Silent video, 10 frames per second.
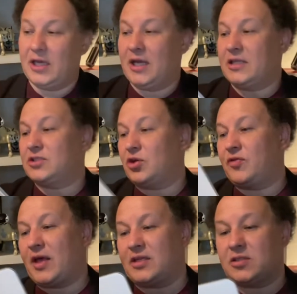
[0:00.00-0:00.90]
And so
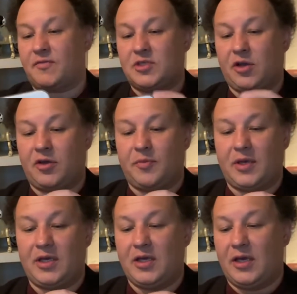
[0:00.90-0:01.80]
that is obviously going to
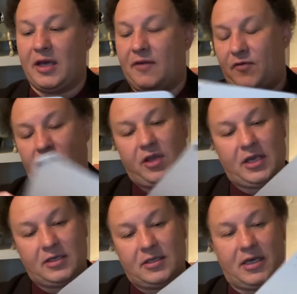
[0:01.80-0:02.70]
be a very
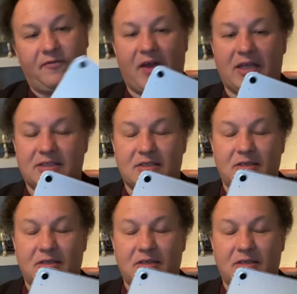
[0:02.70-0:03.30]
advanced